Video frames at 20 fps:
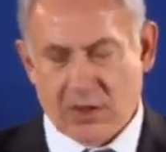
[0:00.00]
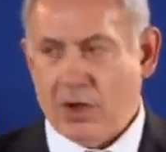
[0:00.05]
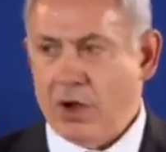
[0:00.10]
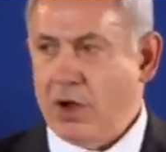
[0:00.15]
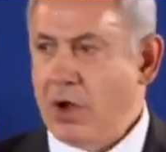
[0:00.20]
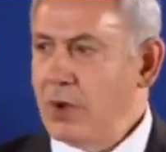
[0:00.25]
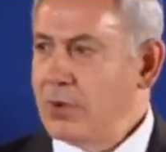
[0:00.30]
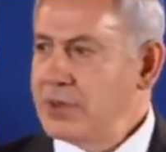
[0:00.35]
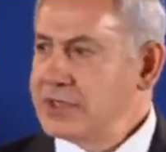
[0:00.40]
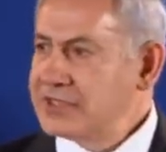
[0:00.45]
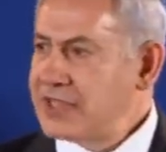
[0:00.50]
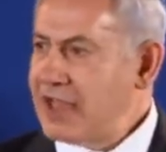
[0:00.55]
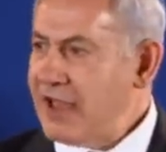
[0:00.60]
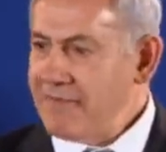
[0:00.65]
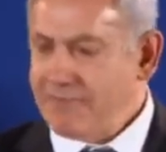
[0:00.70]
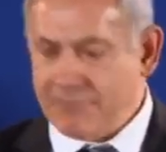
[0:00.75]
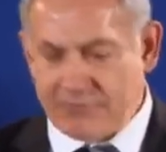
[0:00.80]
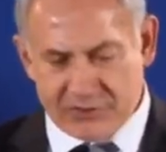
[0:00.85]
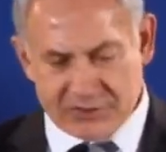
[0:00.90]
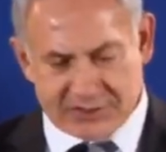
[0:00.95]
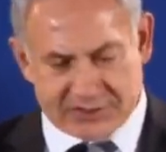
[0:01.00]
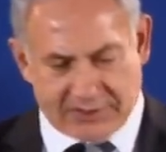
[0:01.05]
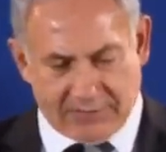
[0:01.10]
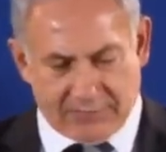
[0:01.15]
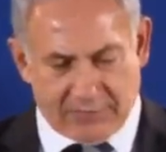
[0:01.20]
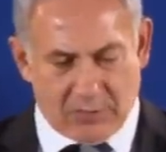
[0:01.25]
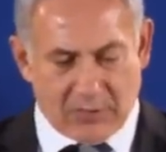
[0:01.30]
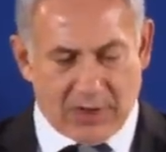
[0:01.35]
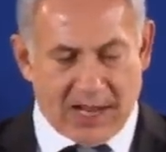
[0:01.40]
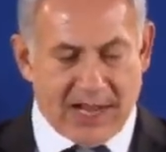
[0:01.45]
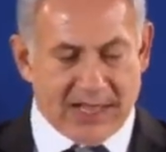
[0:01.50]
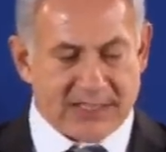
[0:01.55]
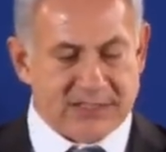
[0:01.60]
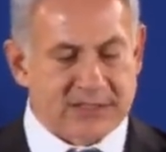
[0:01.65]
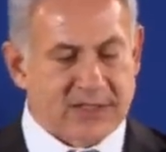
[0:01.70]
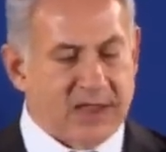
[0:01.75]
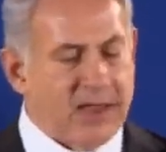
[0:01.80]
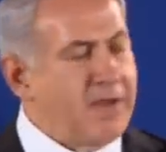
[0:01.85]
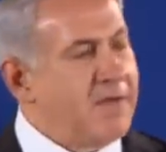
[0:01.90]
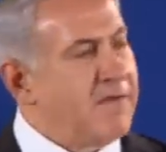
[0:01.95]
always have full civil
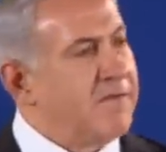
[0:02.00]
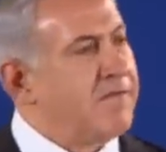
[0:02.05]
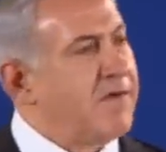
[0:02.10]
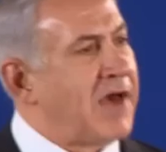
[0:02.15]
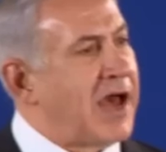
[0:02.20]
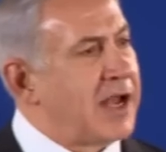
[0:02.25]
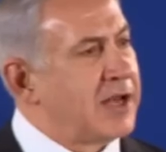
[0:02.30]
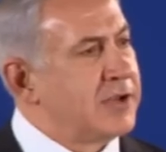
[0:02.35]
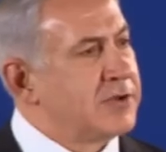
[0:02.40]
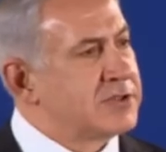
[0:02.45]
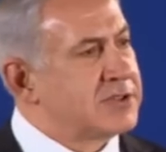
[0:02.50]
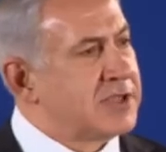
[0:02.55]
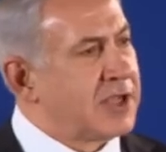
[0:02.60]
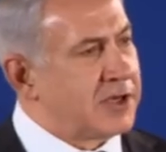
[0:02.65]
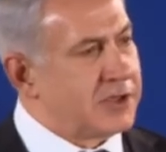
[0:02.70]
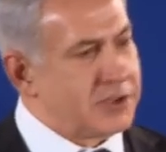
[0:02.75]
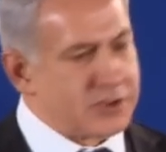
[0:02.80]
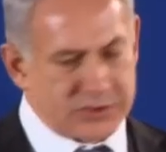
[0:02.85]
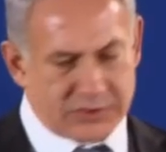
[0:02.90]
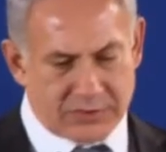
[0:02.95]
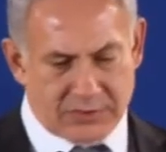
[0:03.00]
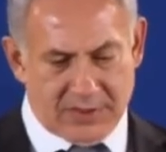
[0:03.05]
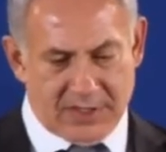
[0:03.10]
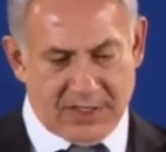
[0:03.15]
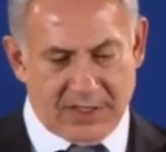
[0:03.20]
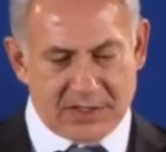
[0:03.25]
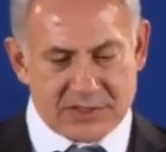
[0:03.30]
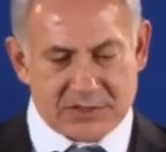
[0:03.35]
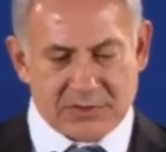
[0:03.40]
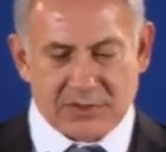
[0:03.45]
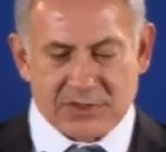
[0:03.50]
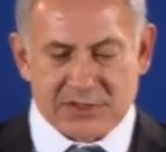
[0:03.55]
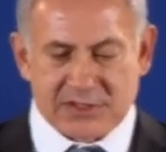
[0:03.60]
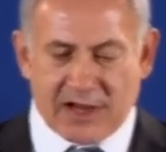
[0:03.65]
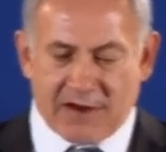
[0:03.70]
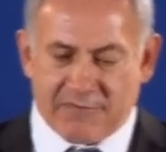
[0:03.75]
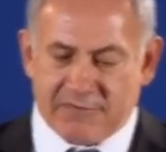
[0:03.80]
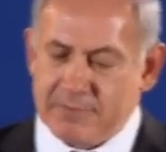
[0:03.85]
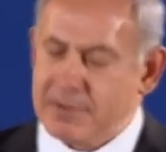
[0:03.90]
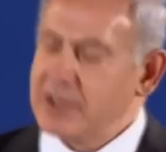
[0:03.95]
rights, values that ensure that Israel's
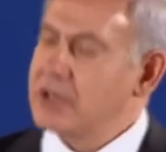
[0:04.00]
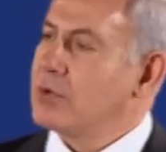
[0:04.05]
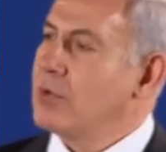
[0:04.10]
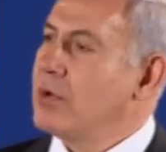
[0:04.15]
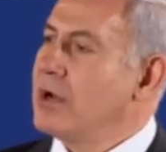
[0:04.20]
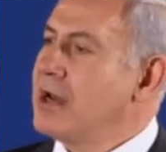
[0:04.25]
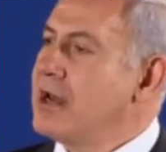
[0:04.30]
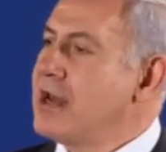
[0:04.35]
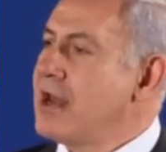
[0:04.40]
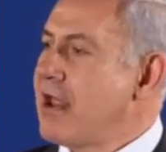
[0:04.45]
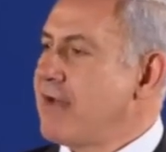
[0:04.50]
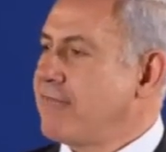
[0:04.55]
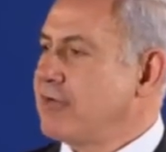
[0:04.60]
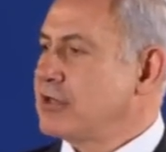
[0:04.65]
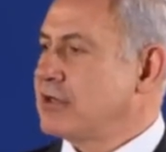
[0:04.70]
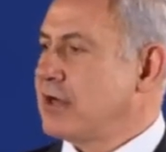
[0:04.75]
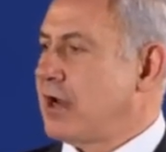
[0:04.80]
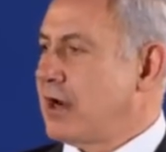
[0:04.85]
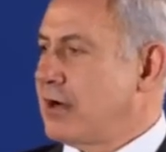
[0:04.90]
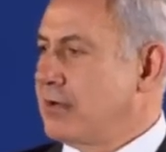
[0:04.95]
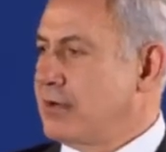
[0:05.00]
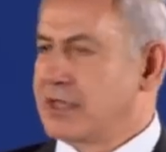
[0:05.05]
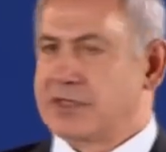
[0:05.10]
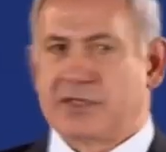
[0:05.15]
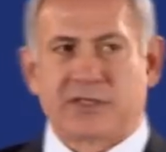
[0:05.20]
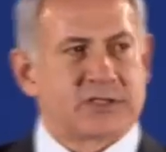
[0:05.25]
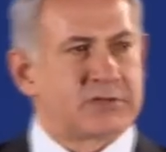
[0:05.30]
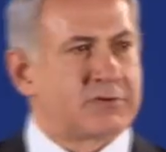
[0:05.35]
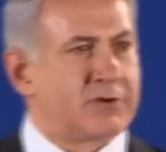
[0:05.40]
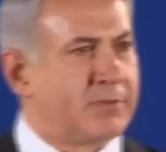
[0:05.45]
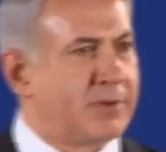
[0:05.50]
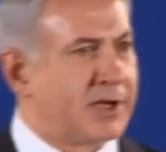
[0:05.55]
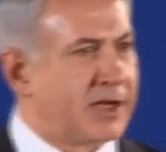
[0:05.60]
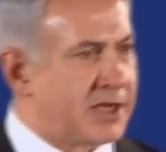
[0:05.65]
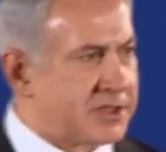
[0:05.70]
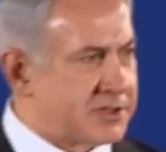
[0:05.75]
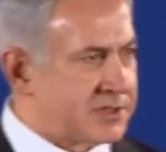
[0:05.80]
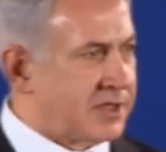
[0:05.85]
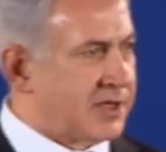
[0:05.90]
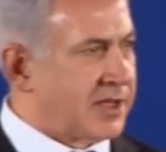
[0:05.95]
government will never tolerate
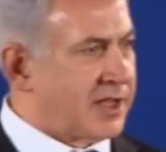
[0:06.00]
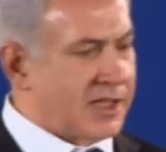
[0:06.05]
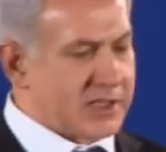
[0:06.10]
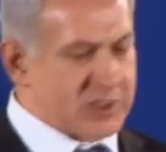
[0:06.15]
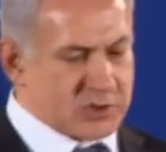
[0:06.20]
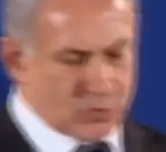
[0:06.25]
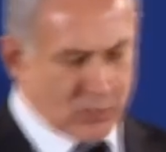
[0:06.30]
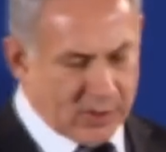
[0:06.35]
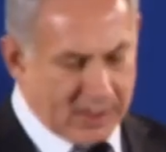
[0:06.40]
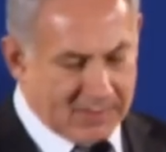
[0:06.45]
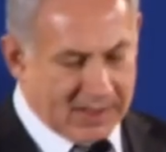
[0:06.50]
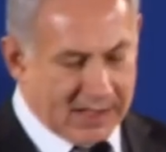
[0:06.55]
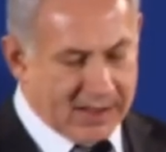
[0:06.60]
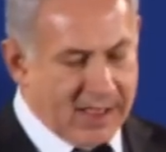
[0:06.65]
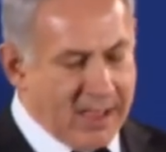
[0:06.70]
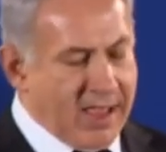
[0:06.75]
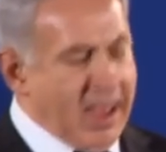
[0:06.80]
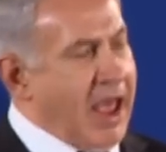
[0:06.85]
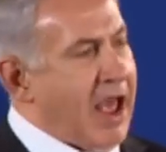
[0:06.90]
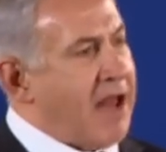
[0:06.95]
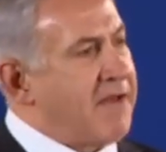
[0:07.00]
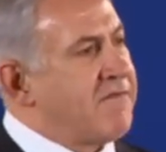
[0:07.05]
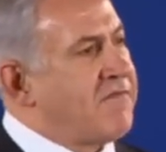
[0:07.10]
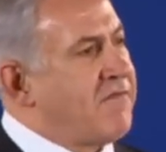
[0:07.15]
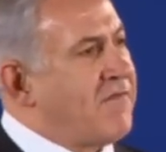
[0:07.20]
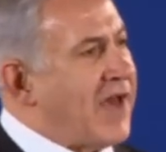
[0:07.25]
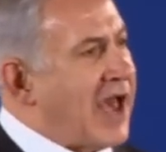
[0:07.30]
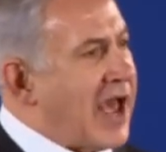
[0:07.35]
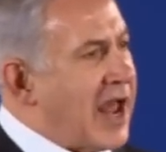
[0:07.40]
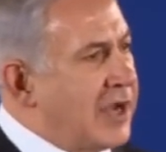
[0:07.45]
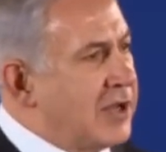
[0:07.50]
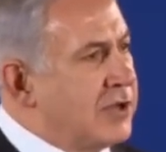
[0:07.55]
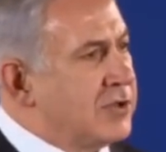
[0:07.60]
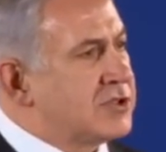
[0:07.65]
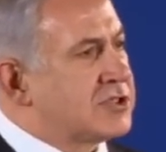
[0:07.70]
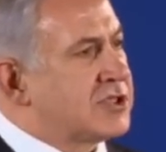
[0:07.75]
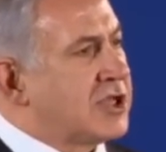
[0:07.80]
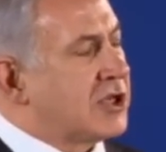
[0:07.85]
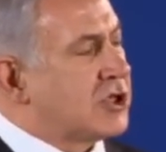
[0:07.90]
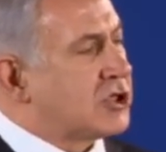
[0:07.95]
discrimination against women, and
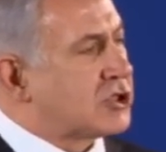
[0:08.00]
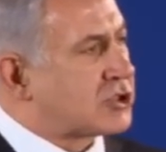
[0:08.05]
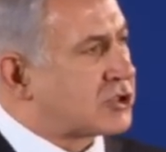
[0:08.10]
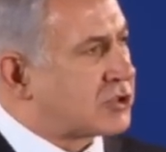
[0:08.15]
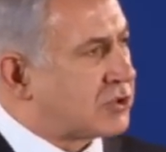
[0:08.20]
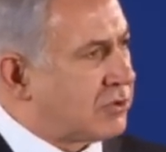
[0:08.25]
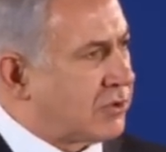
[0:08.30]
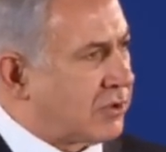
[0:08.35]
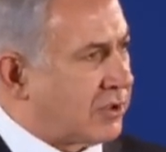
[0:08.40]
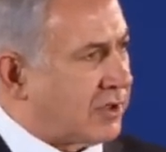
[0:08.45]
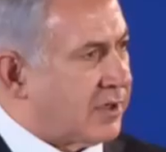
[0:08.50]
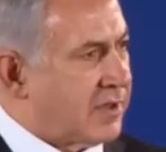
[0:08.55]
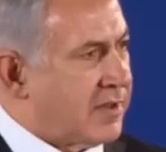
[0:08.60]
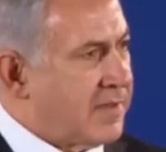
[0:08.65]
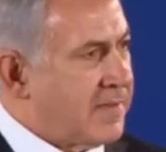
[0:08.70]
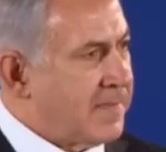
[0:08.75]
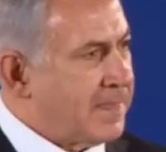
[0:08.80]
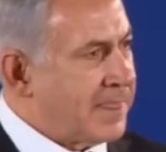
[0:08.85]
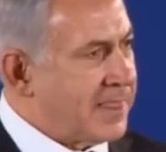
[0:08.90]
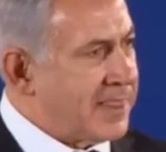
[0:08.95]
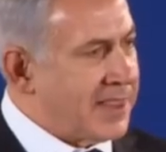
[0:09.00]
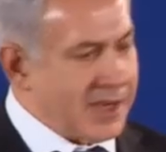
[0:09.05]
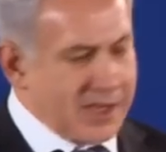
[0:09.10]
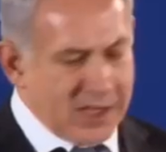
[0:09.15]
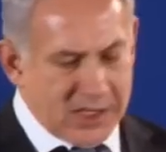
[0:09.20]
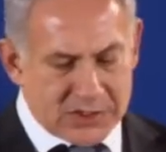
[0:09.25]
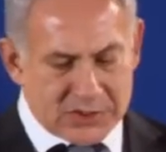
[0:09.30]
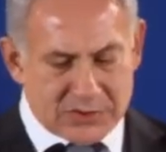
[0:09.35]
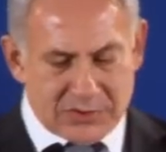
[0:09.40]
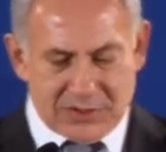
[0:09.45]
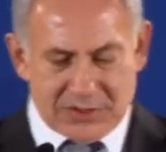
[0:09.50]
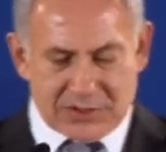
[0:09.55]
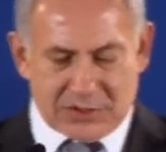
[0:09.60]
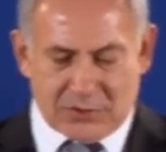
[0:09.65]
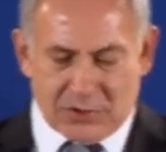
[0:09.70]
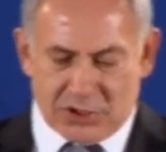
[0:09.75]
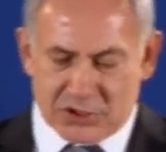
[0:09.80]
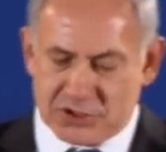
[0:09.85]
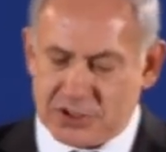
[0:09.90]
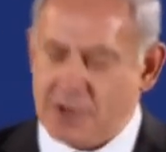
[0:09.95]
values that assure that Israel's
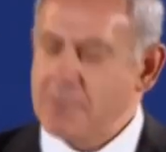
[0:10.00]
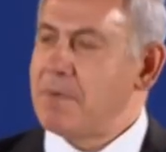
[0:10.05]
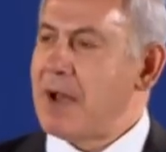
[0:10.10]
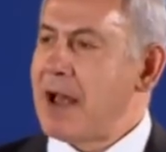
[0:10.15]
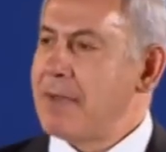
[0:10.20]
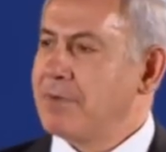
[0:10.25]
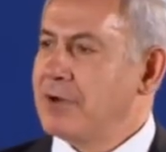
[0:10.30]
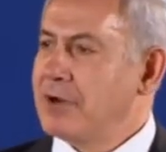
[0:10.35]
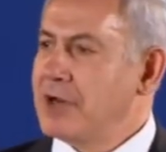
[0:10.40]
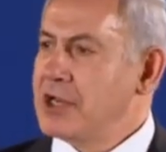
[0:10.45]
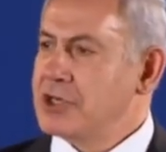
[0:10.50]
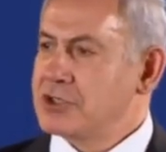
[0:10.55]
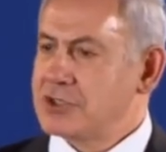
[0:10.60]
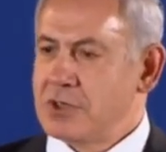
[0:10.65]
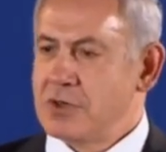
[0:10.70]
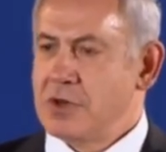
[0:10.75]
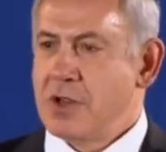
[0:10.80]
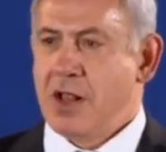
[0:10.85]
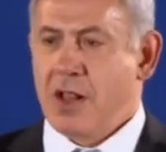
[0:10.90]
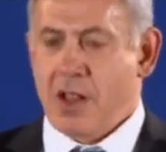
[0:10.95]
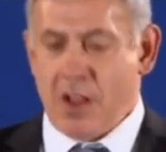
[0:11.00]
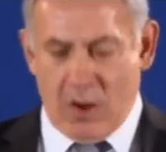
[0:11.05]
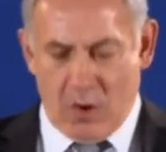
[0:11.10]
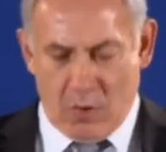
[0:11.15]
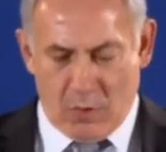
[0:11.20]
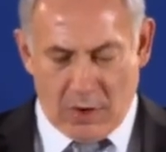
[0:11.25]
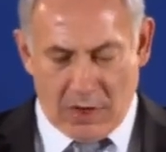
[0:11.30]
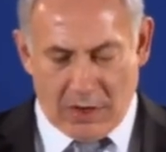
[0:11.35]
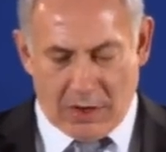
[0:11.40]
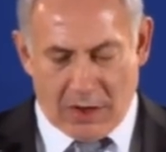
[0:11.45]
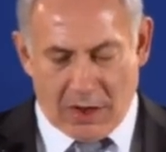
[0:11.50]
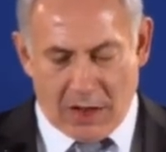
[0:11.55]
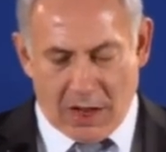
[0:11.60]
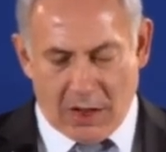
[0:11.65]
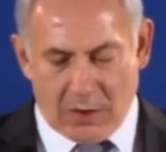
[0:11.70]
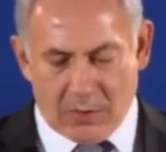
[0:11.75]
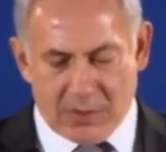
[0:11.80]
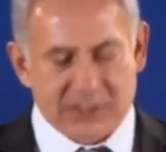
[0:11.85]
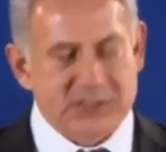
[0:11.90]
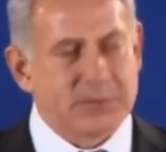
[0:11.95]
Christian population will
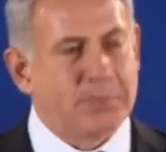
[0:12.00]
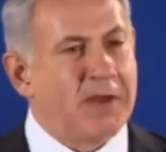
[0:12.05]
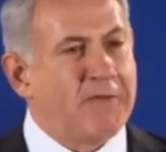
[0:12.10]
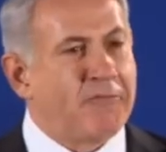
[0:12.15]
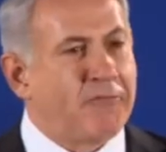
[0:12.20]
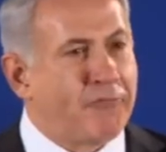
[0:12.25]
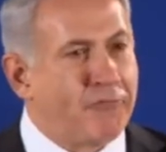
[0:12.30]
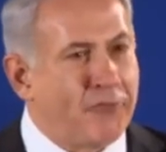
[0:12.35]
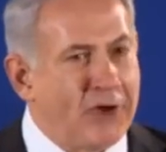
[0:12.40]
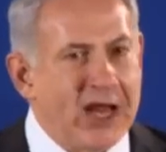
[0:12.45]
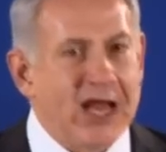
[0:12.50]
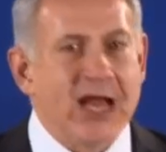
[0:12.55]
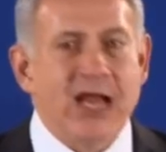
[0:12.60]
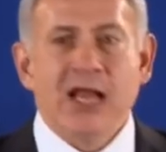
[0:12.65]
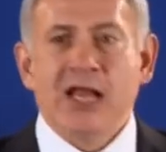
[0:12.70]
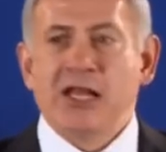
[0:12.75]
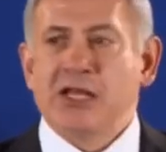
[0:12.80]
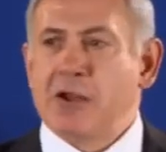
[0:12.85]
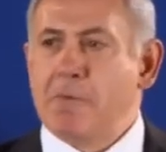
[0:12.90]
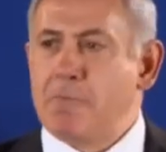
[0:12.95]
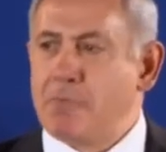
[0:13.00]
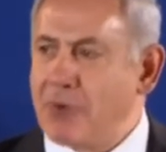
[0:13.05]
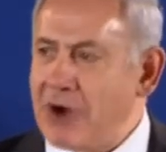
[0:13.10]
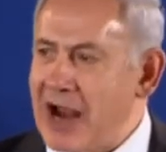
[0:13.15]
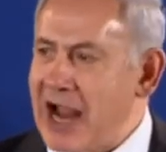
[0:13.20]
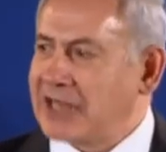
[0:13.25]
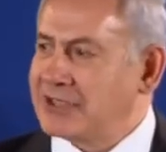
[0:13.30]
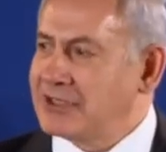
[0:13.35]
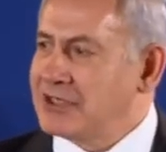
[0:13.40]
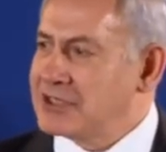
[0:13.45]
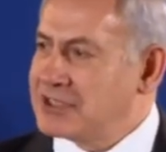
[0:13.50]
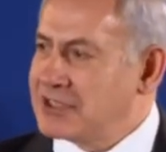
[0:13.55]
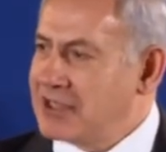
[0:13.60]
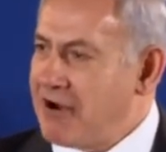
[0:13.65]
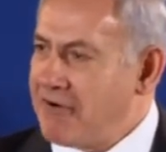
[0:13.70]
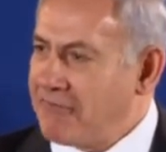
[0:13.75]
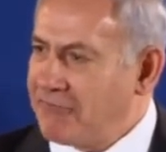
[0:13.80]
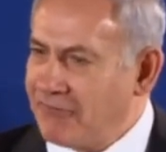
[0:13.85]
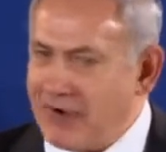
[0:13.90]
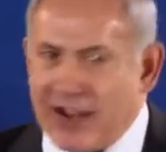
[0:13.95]
always be free to practice
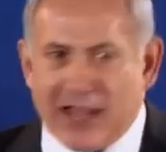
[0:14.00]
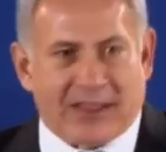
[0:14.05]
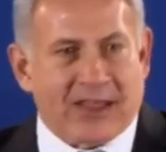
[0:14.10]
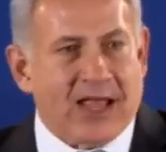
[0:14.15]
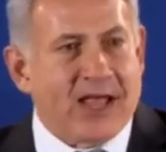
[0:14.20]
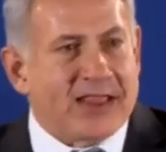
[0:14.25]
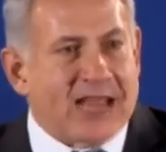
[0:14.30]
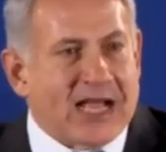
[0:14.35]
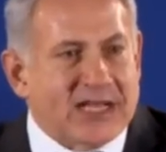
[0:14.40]
their faith.